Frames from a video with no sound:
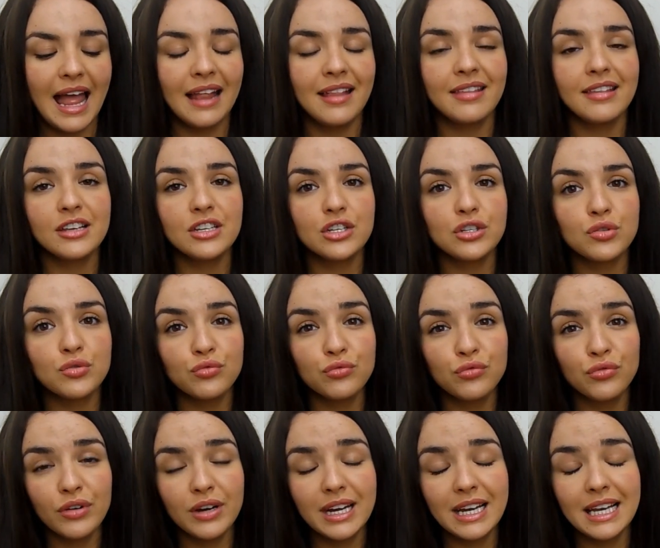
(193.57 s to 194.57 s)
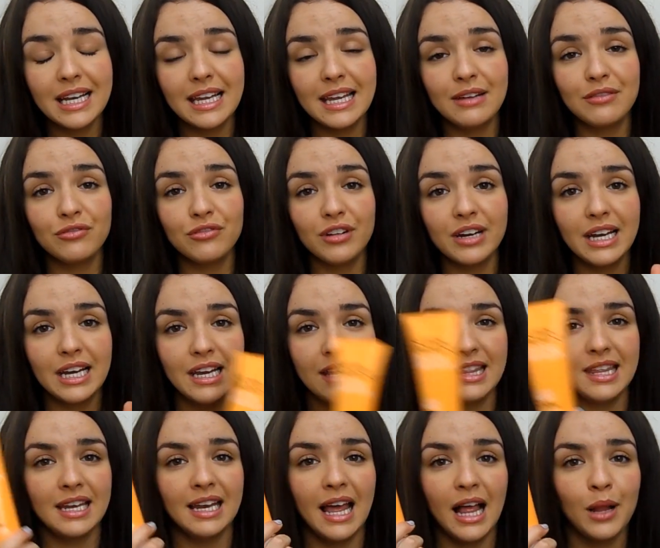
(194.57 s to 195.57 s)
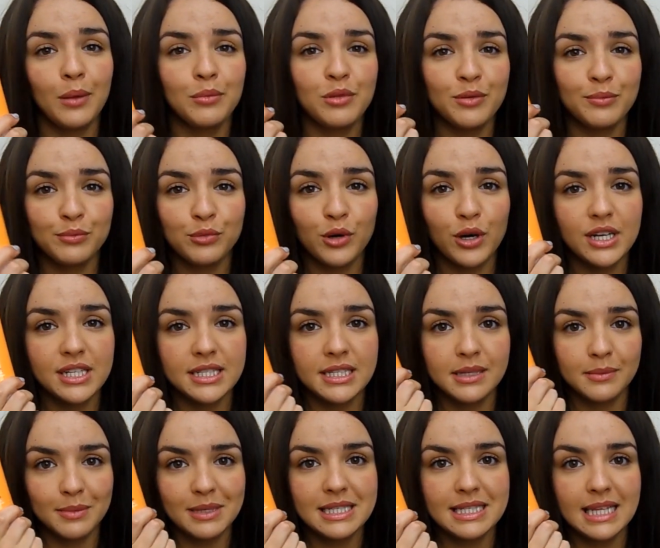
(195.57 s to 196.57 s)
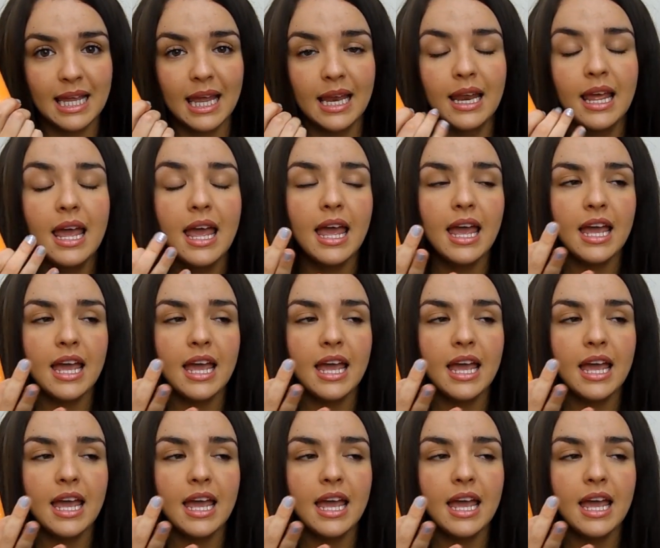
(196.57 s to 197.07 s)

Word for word: And it just really, really did help to brighten my skin.